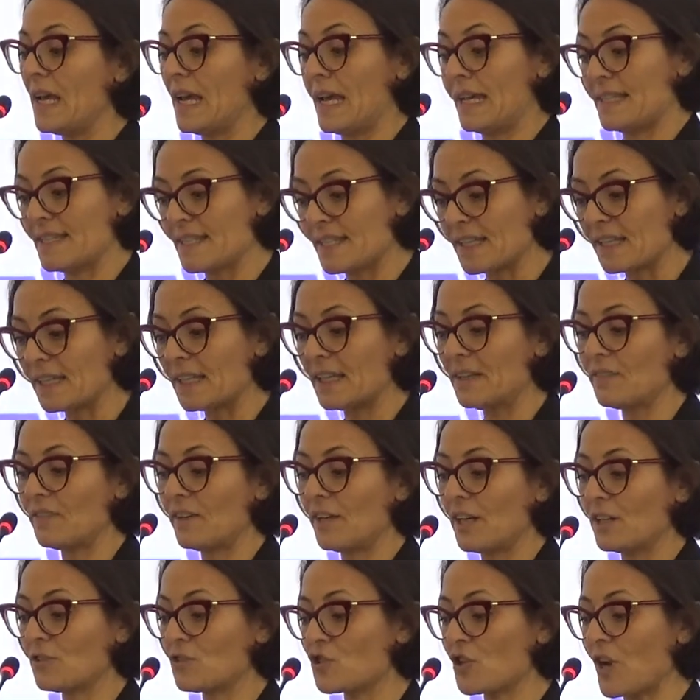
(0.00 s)
a
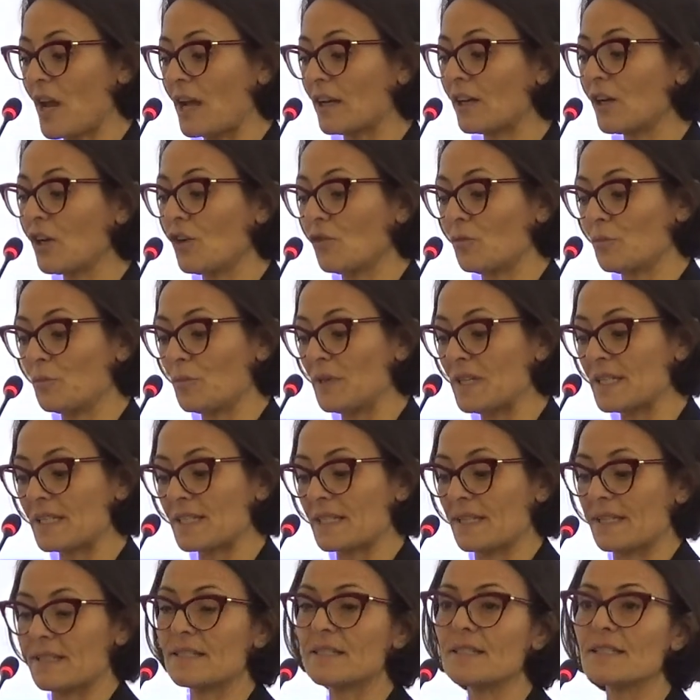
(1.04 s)
significant chunk of
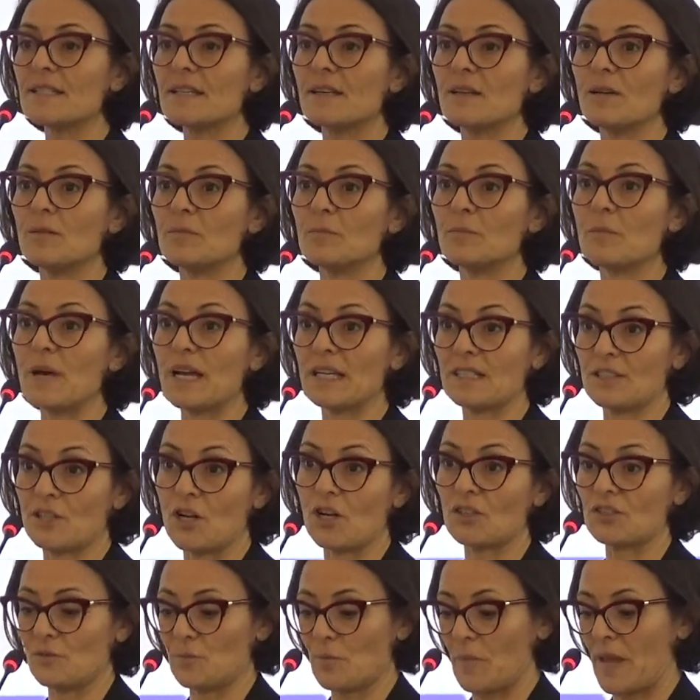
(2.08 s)
business by
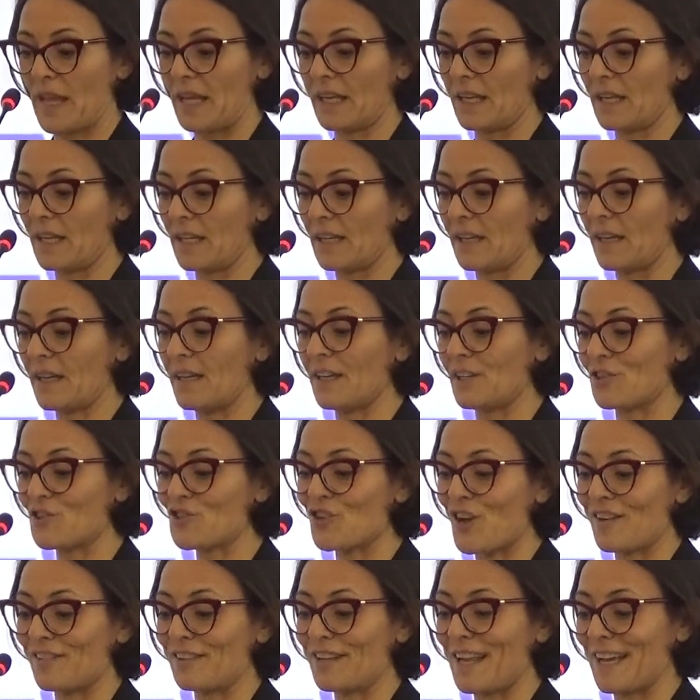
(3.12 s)
not making a
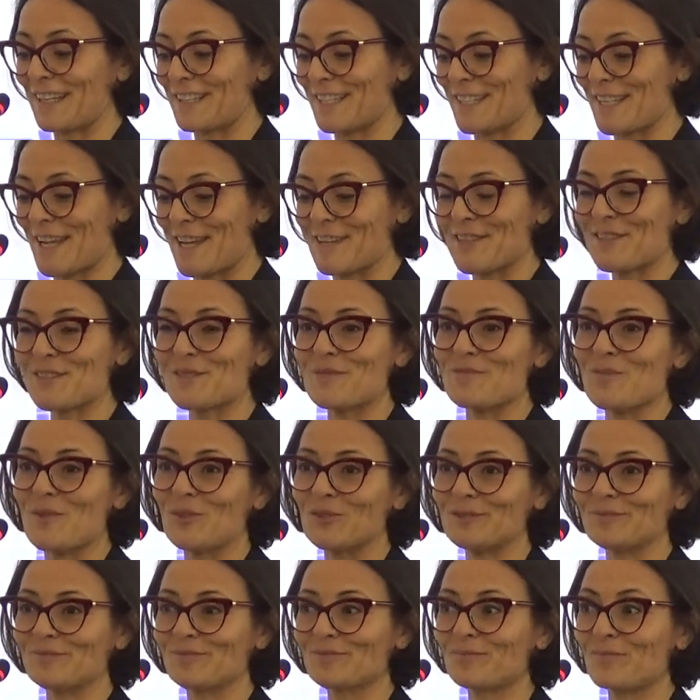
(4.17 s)
travel
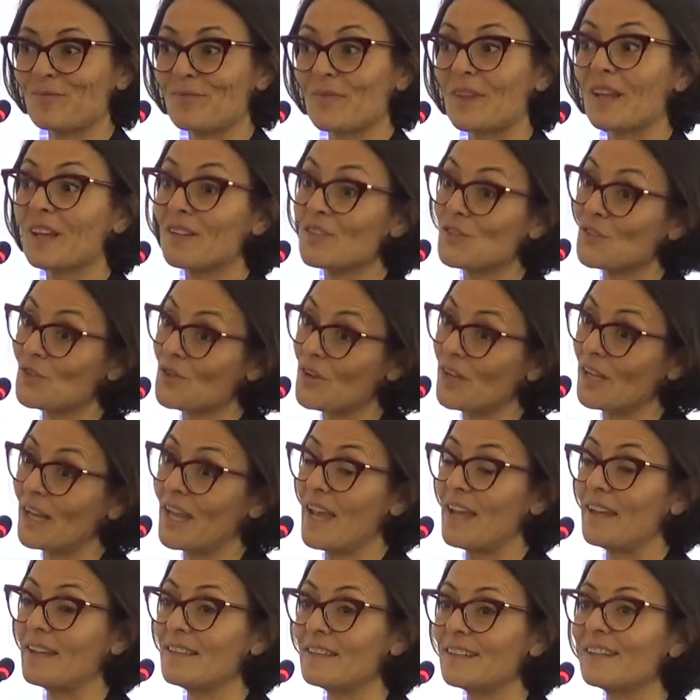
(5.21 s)
accessible. So
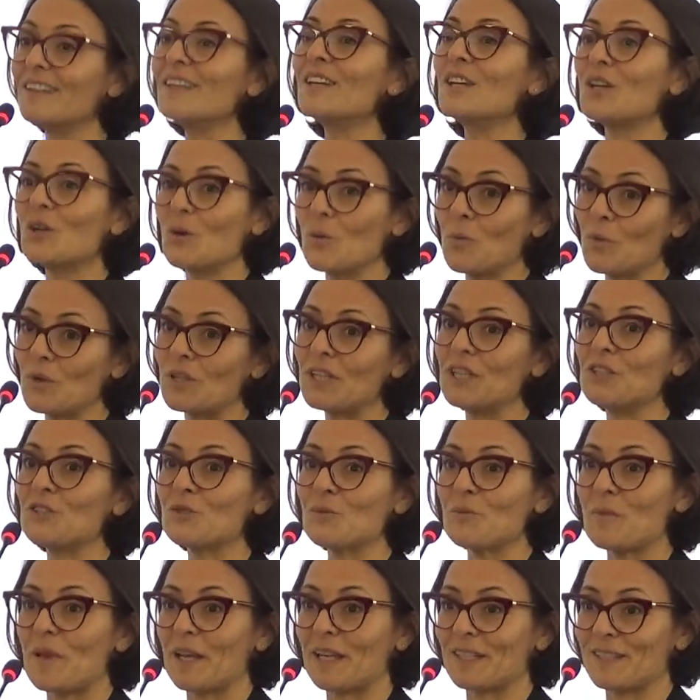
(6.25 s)
again, we need
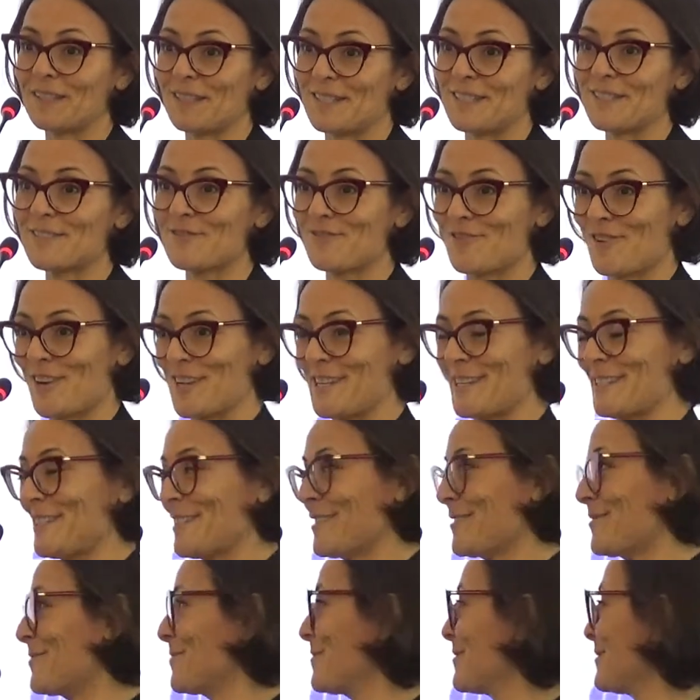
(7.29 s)
to make this
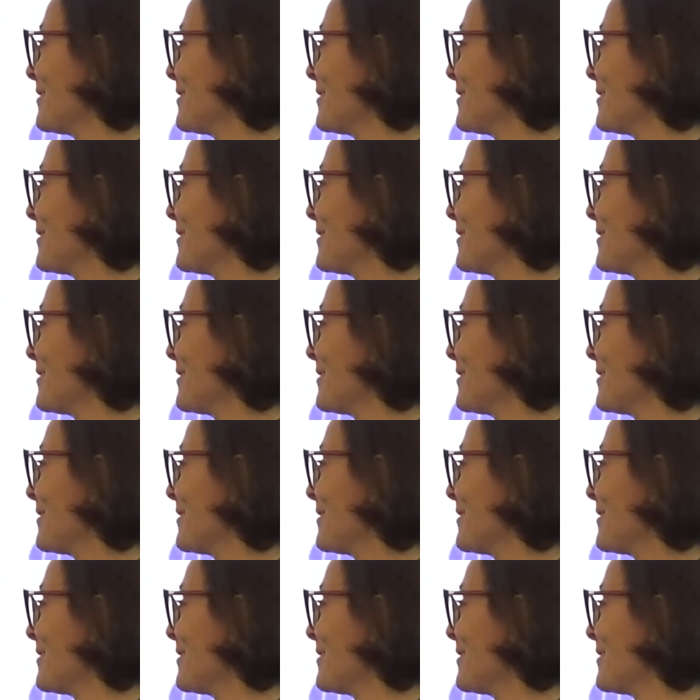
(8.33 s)
right.